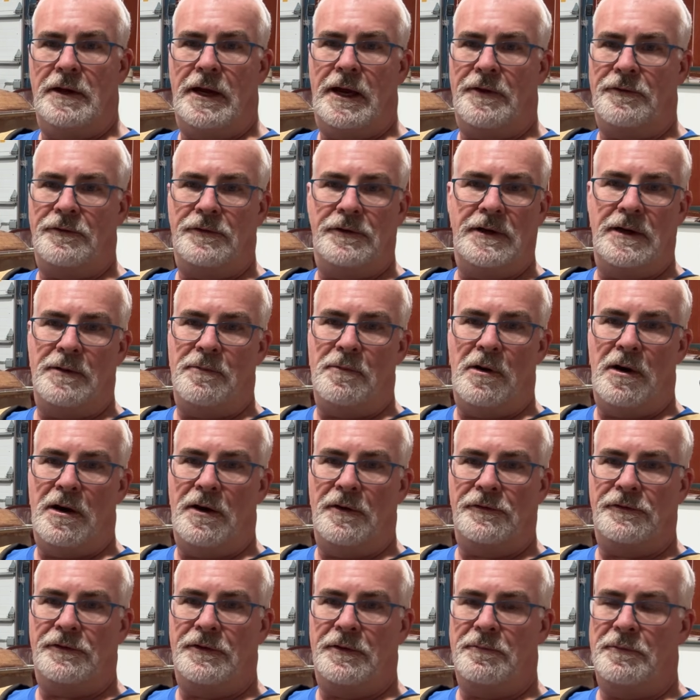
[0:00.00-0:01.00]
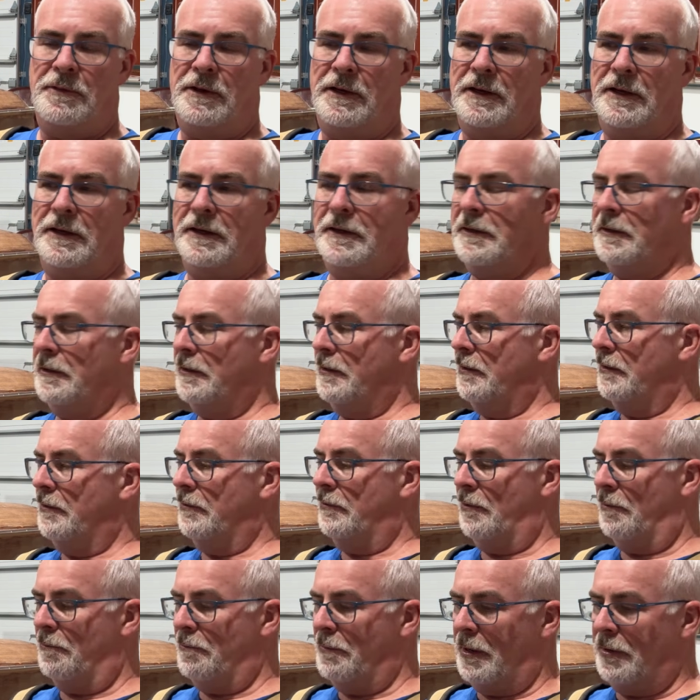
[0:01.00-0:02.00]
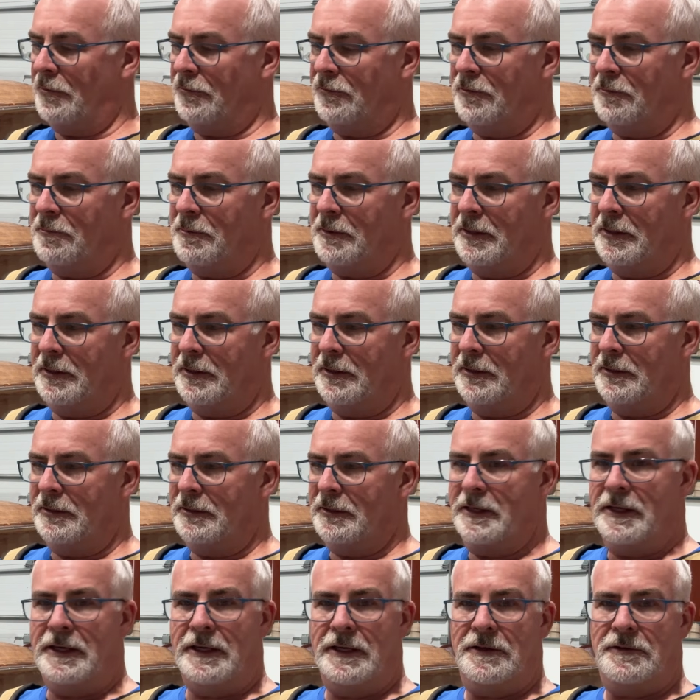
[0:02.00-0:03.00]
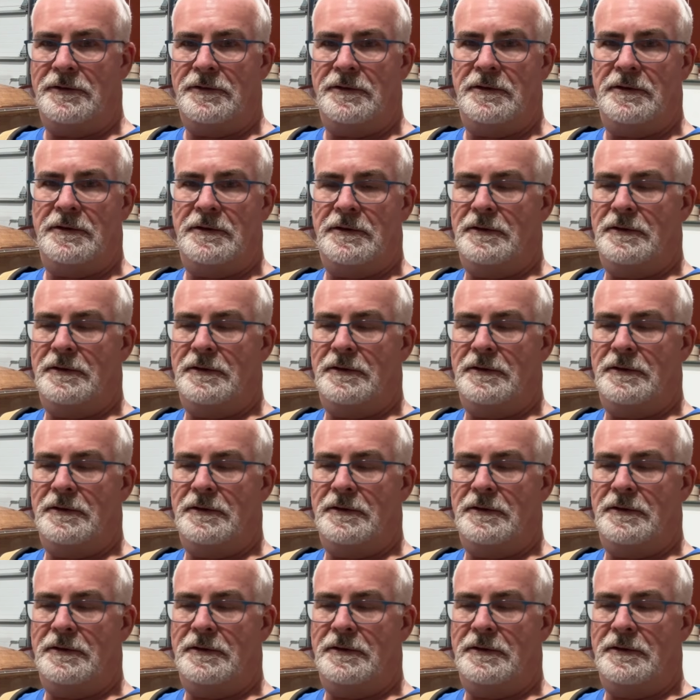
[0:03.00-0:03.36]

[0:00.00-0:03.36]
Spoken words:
have to come off someday. They're meant to be hit,